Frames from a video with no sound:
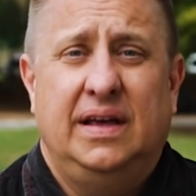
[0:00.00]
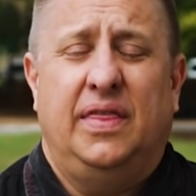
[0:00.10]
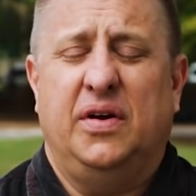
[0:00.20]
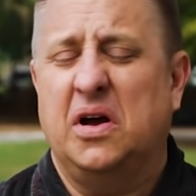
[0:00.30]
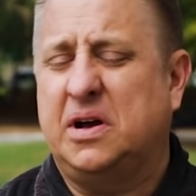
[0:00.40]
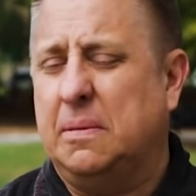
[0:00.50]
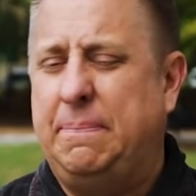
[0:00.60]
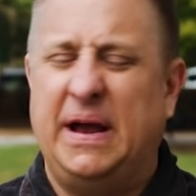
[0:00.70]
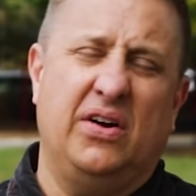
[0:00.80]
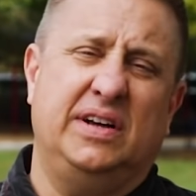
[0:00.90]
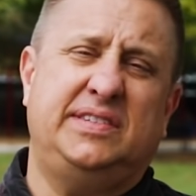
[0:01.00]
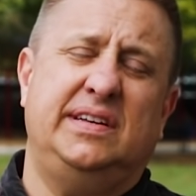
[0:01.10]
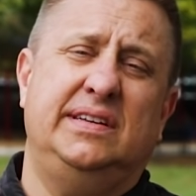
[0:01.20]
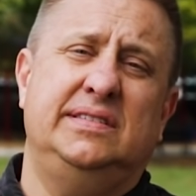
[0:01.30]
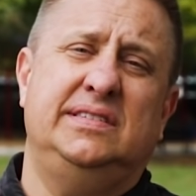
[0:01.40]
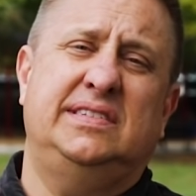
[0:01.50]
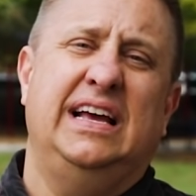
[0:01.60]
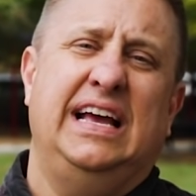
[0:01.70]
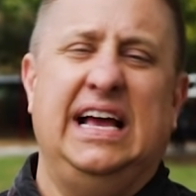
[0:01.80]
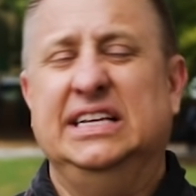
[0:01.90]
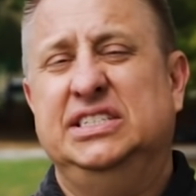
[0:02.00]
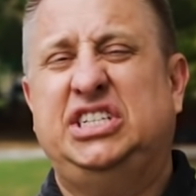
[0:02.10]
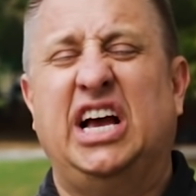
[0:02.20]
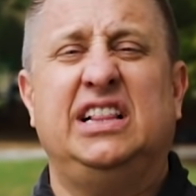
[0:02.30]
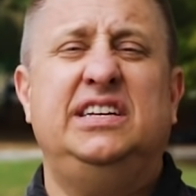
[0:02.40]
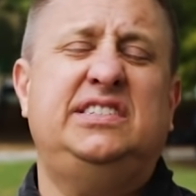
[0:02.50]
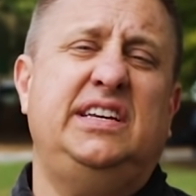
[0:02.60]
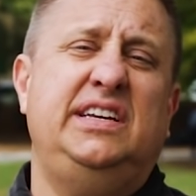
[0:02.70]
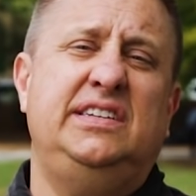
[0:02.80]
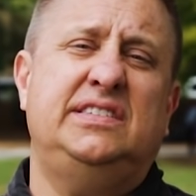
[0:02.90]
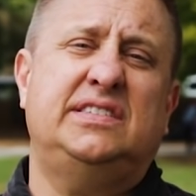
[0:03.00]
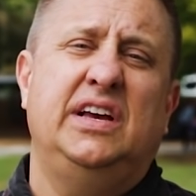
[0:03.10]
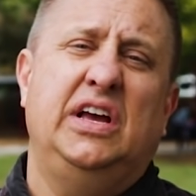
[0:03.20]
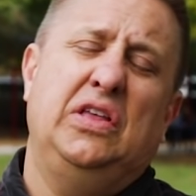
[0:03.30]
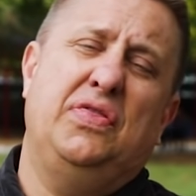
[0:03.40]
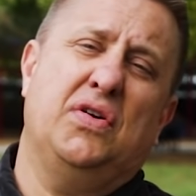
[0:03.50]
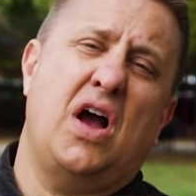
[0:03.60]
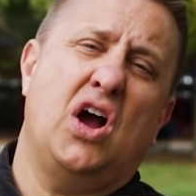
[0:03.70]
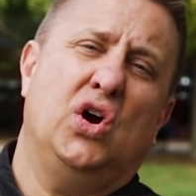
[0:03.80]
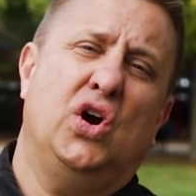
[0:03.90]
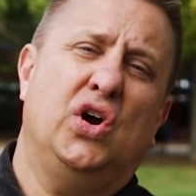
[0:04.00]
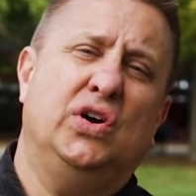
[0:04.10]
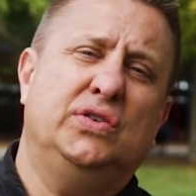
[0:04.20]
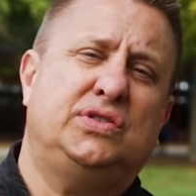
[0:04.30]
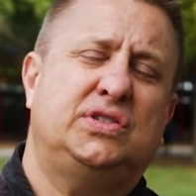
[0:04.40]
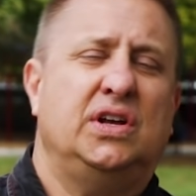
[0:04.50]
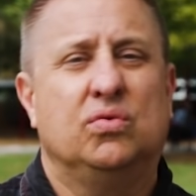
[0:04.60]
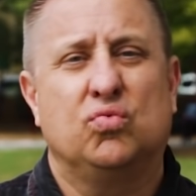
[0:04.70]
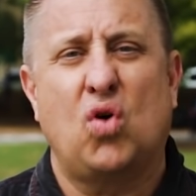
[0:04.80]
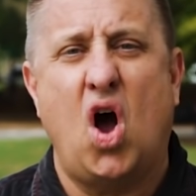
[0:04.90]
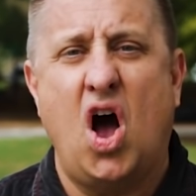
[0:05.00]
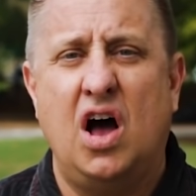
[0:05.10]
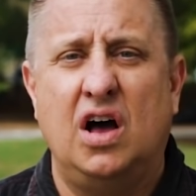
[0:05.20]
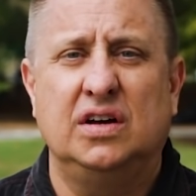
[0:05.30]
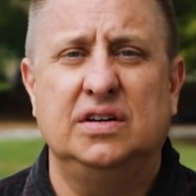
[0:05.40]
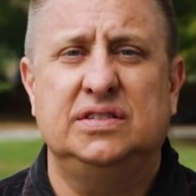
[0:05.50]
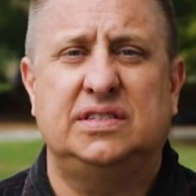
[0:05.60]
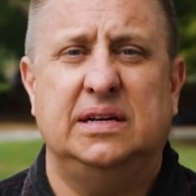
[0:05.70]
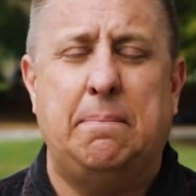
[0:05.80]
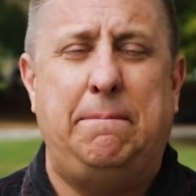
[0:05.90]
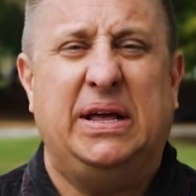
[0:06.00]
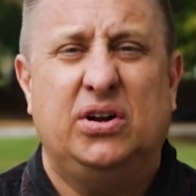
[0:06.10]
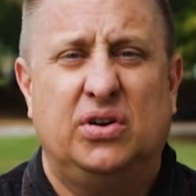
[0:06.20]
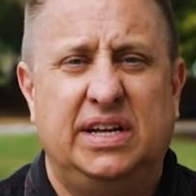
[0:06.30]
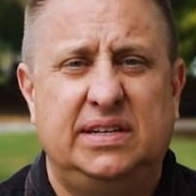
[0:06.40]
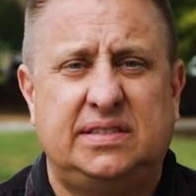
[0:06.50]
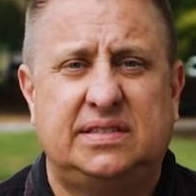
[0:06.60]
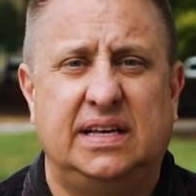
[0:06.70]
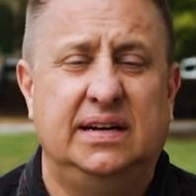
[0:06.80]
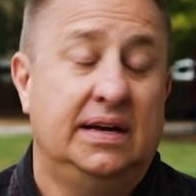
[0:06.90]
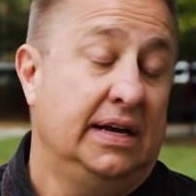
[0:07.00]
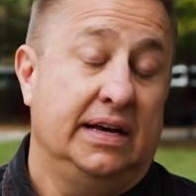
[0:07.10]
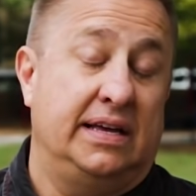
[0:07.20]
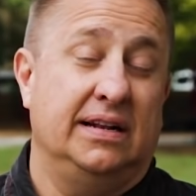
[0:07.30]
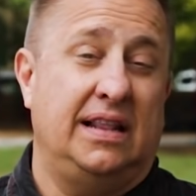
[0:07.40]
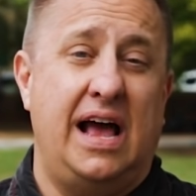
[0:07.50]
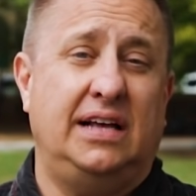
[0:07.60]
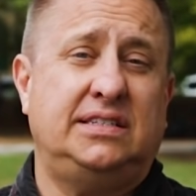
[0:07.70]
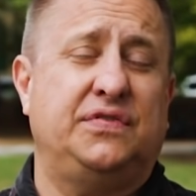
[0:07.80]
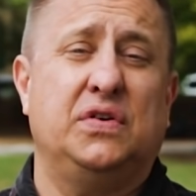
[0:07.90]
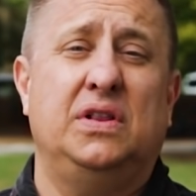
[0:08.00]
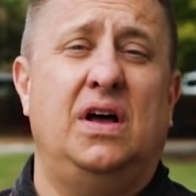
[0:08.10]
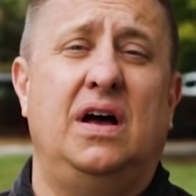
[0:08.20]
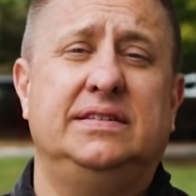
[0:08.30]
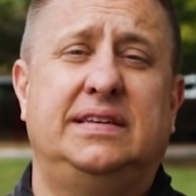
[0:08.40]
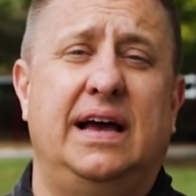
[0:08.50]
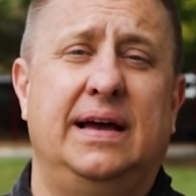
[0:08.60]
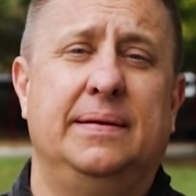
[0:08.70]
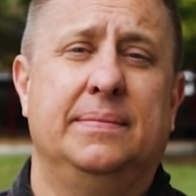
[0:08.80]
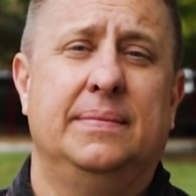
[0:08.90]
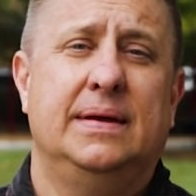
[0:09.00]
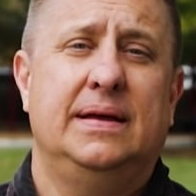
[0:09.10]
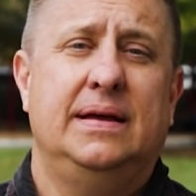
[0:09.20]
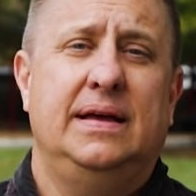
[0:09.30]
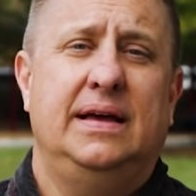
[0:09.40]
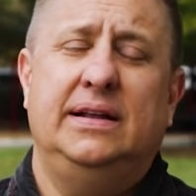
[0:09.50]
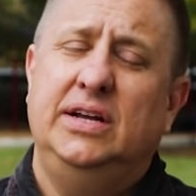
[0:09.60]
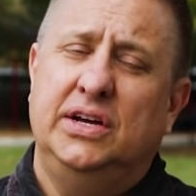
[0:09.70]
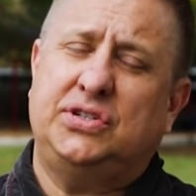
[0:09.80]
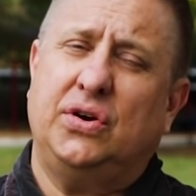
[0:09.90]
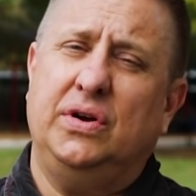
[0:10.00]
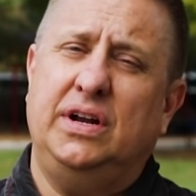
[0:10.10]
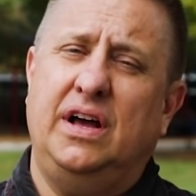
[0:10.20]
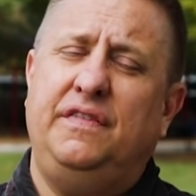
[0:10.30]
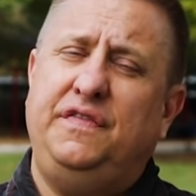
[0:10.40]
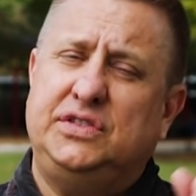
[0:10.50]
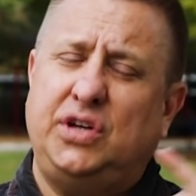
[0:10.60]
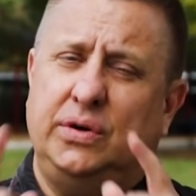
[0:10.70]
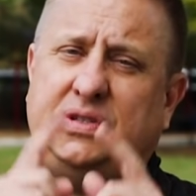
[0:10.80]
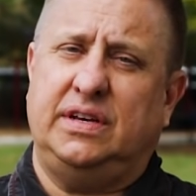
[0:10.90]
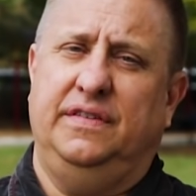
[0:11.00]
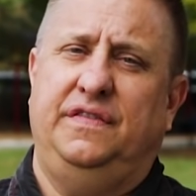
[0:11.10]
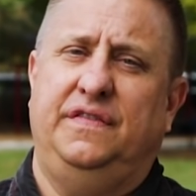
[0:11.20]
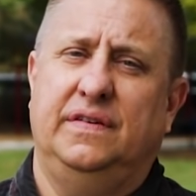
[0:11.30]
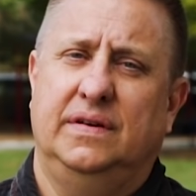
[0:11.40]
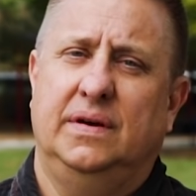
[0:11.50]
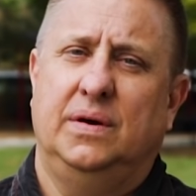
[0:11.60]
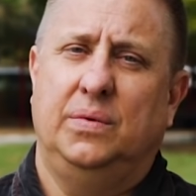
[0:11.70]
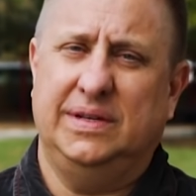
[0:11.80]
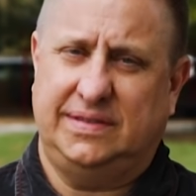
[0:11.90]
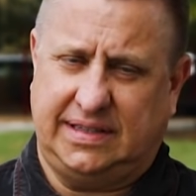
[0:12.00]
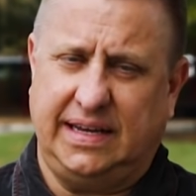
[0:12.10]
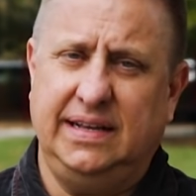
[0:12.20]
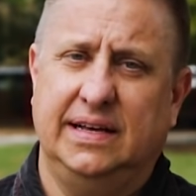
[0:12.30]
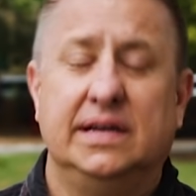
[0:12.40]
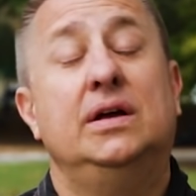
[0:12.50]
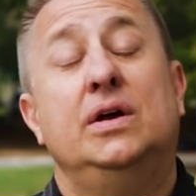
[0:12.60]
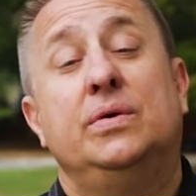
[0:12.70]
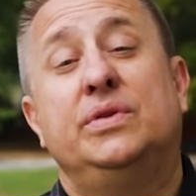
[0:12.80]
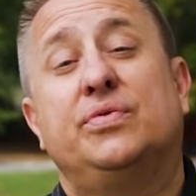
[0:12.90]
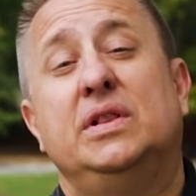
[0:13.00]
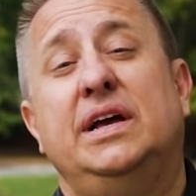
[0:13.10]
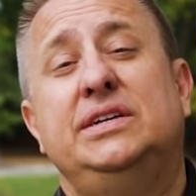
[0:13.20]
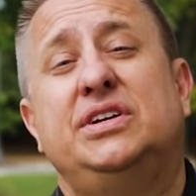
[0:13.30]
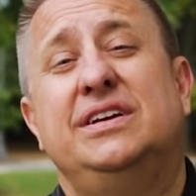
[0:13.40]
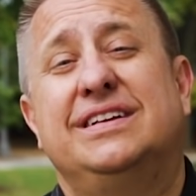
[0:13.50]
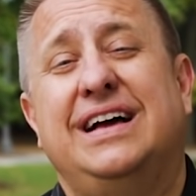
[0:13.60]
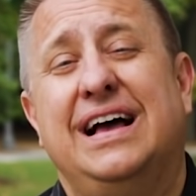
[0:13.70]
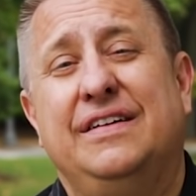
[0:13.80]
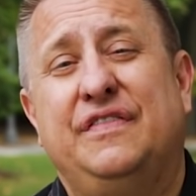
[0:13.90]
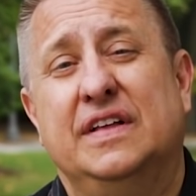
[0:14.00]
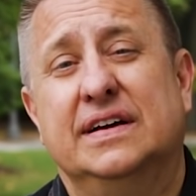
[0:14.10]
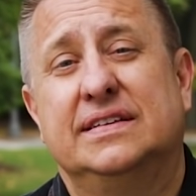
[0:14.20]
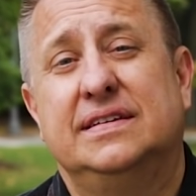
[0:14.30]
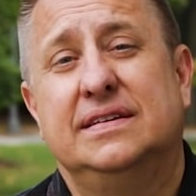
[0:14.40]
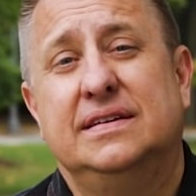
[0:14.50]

There are comparisons and jealousies. There are hurts and wrongs and bitterness that can last for a long time. And sure enough, Joseph was dealing with relational conflict.